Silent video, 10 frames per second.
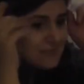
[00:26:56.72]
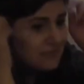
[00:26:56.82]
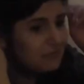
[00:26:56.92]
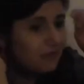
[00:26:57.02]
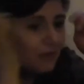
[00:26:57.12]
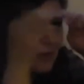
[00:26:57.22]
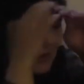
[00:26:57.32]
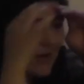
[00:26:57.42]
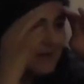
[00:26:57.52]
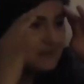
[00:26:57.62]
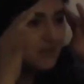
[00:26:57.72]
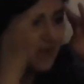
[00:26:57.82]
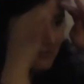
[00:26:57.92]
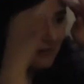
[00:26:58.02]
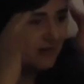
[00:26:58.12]
before you had to
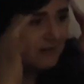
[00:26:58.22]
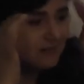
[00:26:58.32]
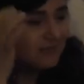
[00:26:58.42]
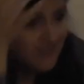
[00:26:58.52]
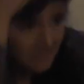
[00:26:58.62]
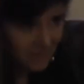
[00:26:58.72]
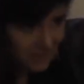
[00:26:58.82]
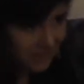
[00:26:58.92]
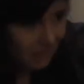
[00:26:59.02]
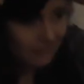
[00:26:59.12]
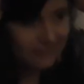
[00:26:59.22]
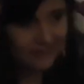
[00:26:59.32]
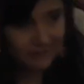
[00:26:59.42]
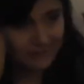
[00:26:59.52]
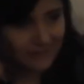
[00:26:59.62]
cover everything, but now
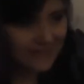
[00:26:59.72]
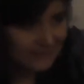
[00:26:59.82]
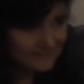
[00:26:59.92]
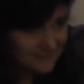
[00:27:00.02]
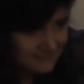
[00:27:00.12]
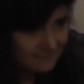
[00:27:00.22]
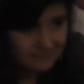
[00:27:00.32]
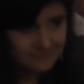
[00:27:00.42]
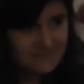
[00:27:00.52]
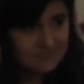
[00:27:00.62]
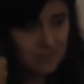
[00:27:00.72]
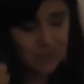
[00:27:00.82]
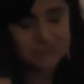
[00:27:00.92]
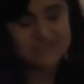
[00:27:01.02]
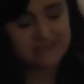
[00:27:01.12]
they only have the
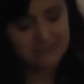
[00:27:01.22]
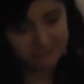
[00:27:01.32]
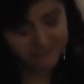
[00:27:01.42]
small stuff